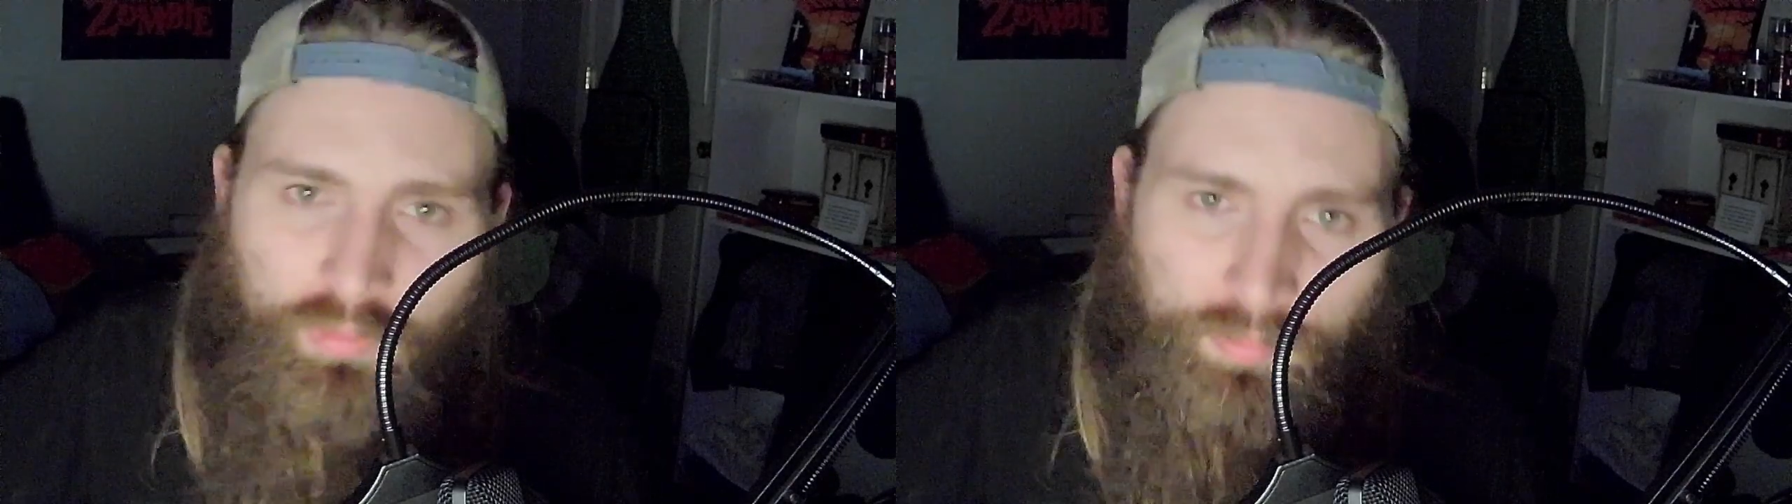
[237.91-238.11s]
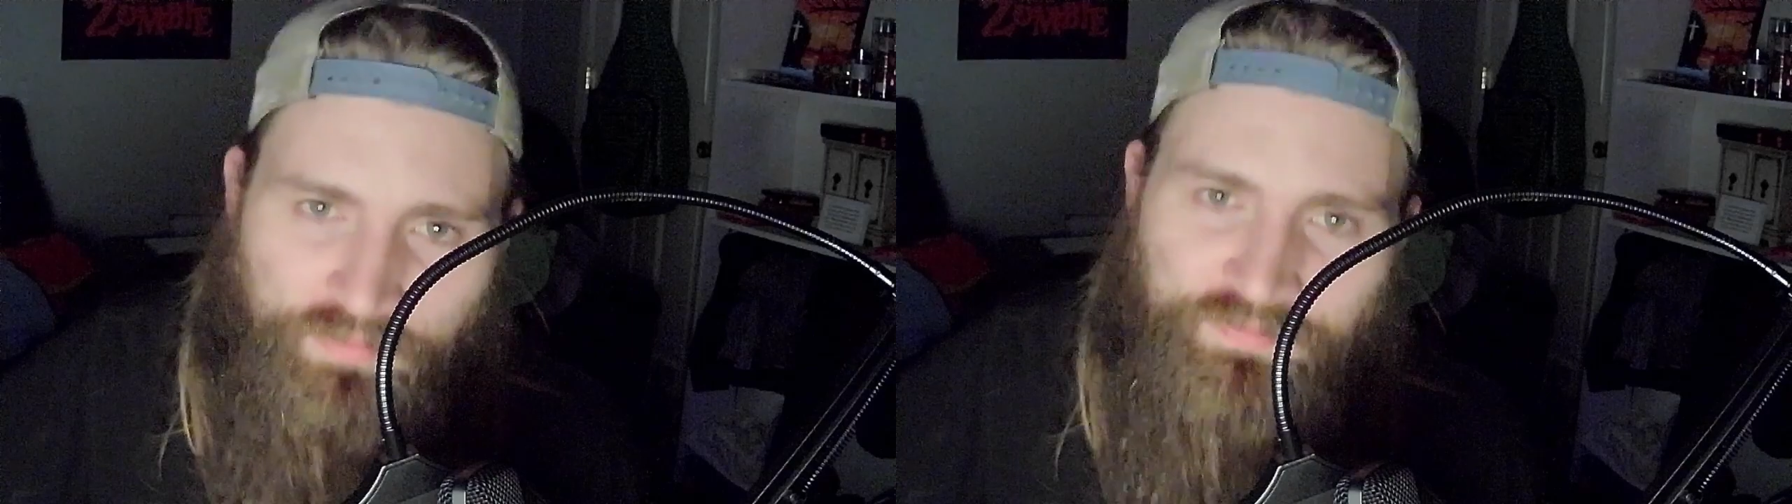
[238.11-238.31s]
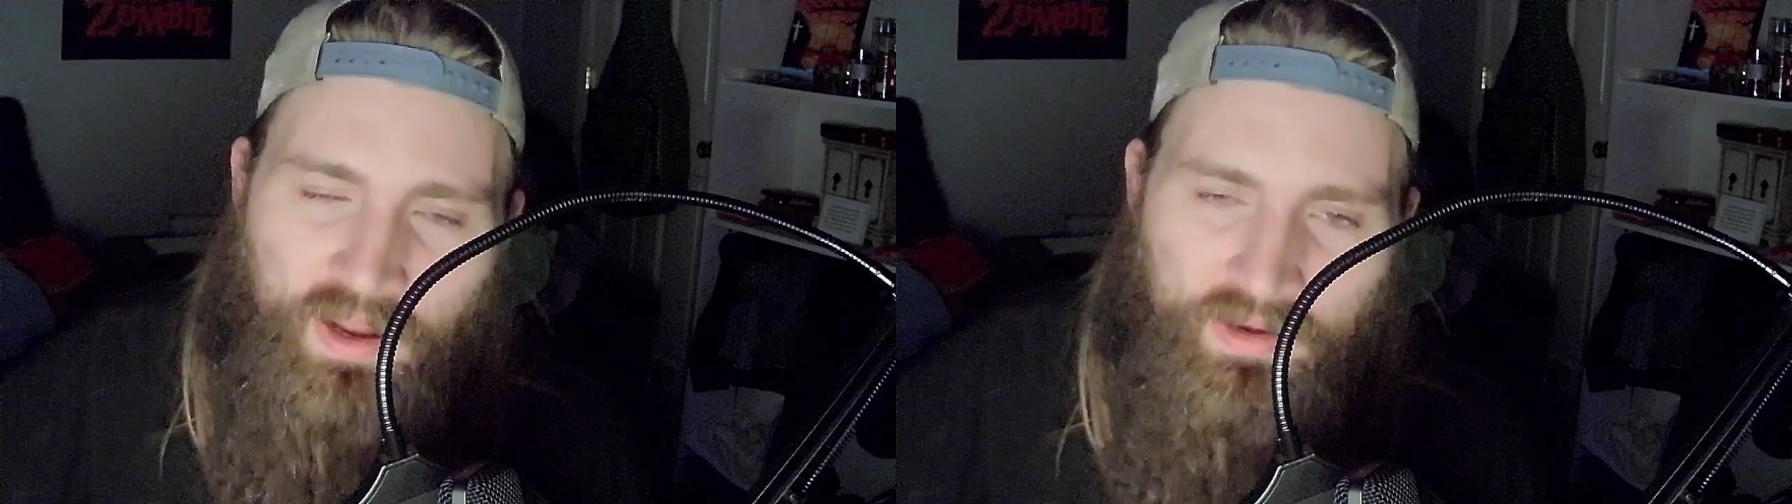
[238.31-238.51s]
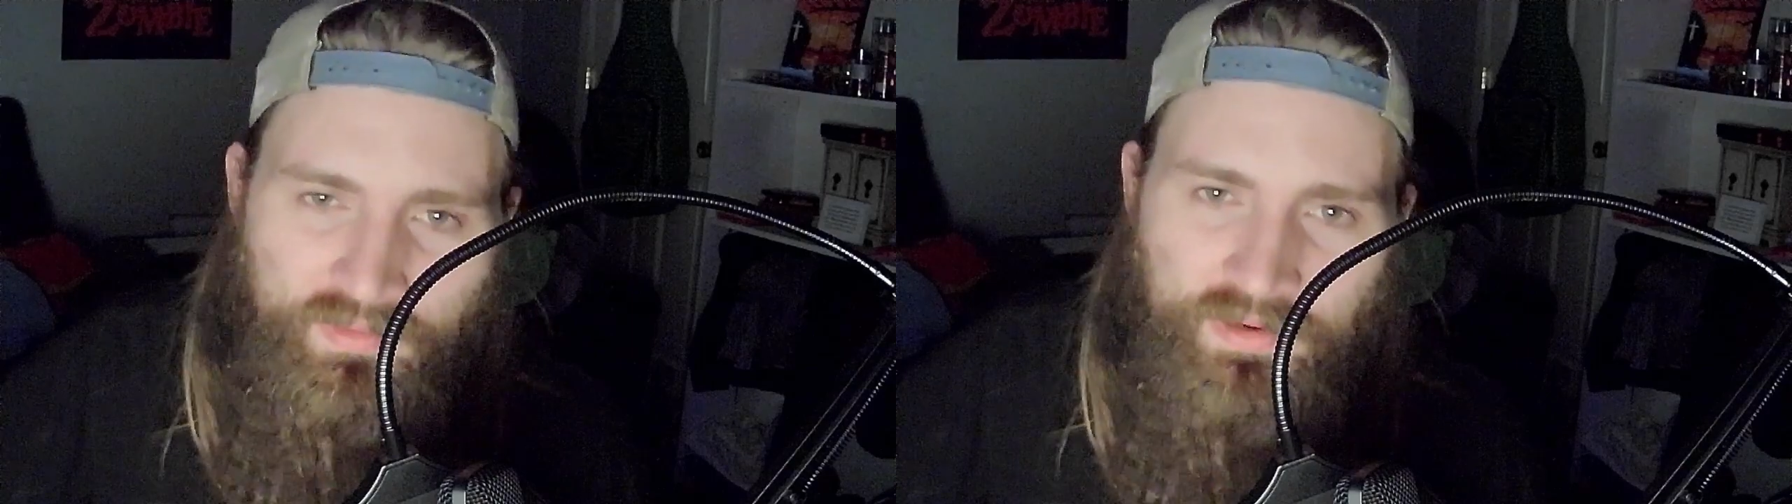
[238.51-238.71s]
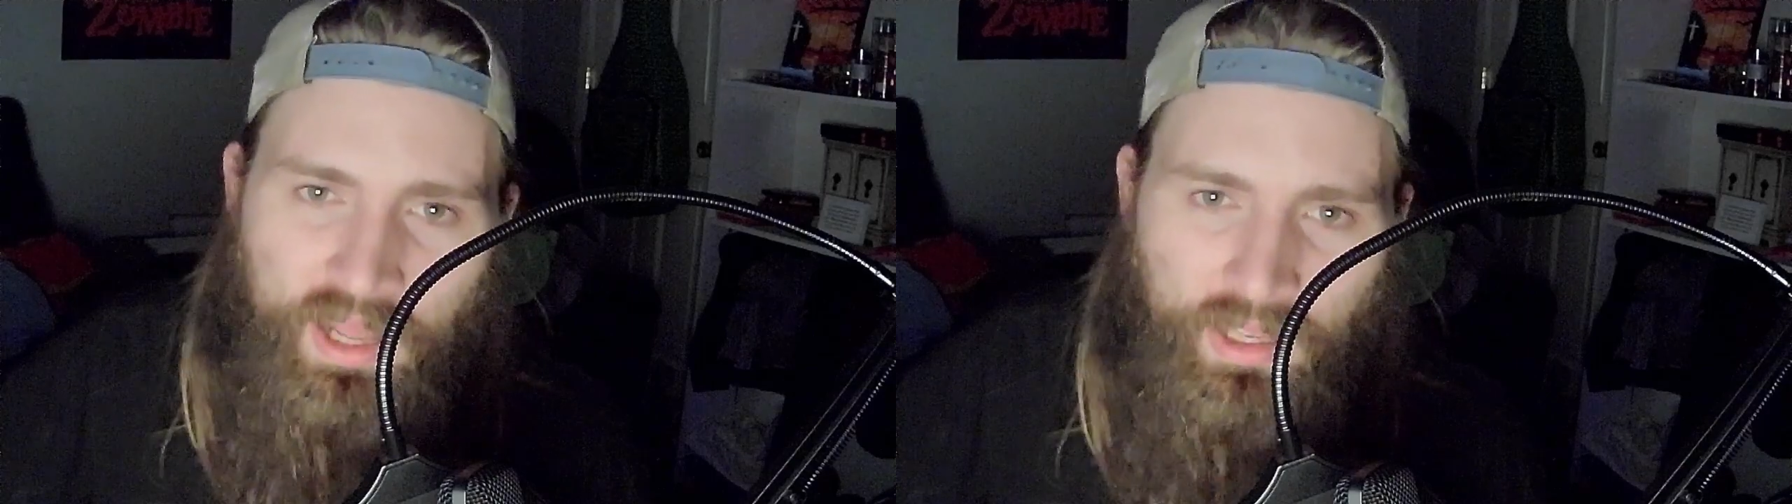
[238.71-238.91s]
will be fight of
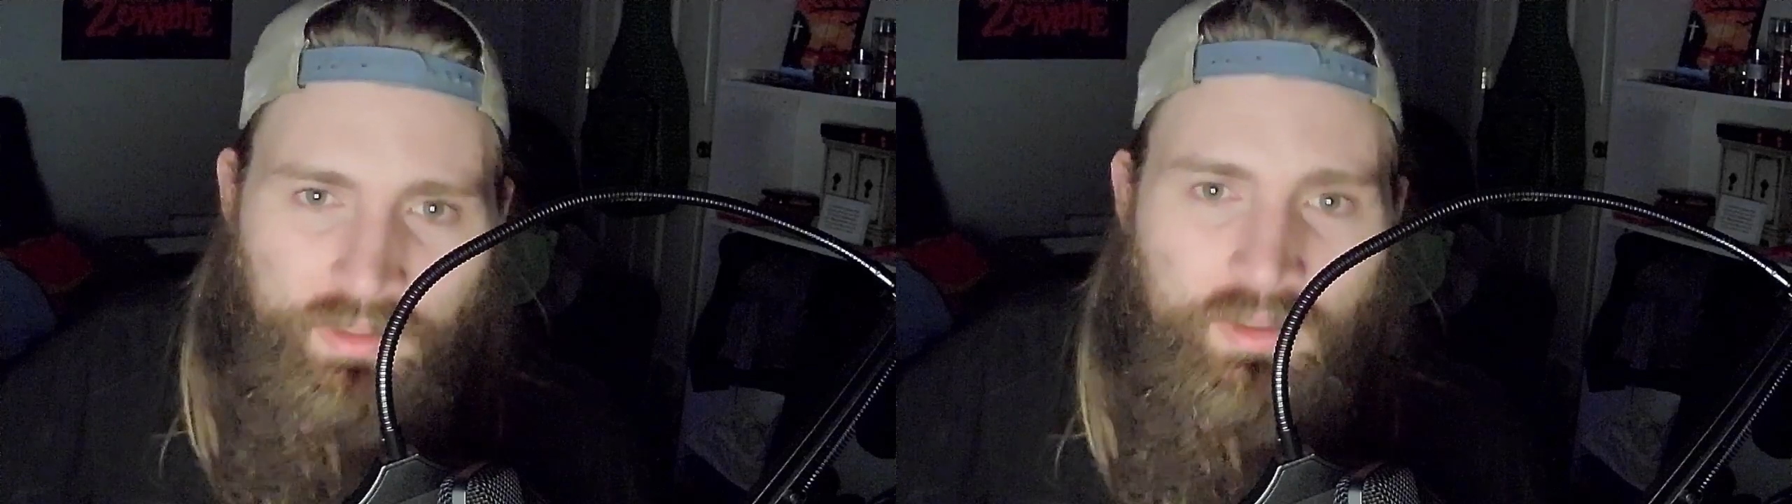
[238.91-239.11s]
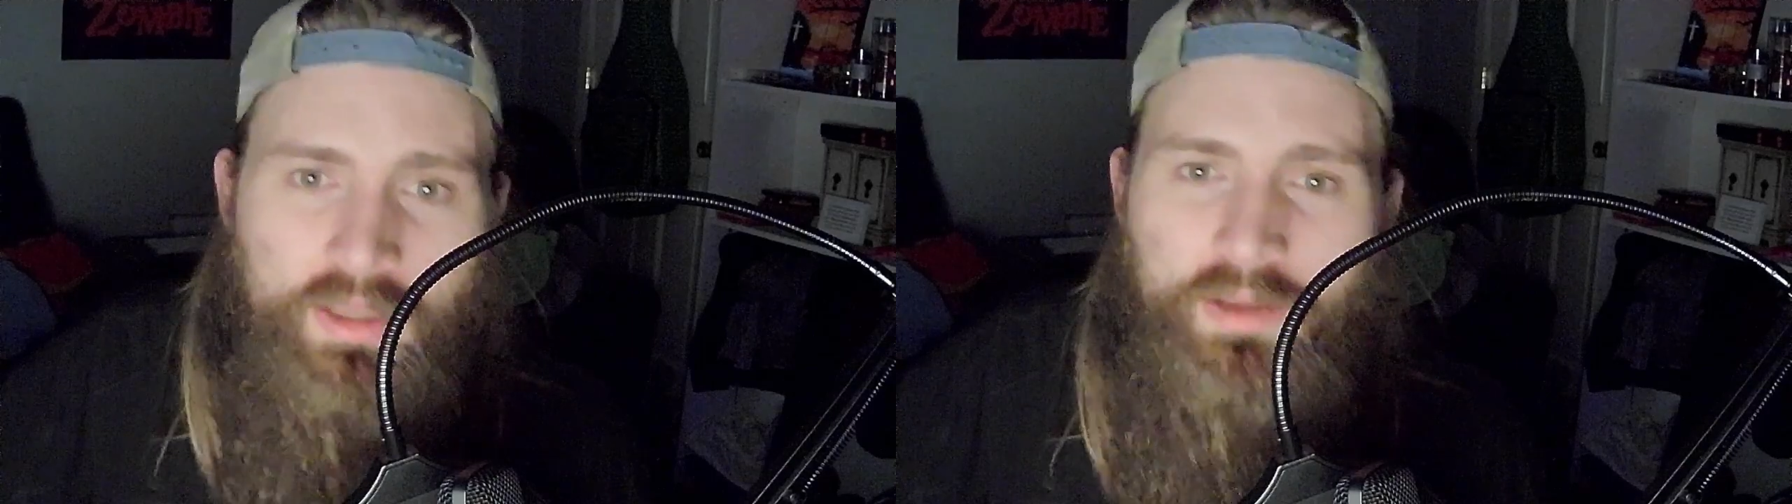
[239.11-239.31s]
the night,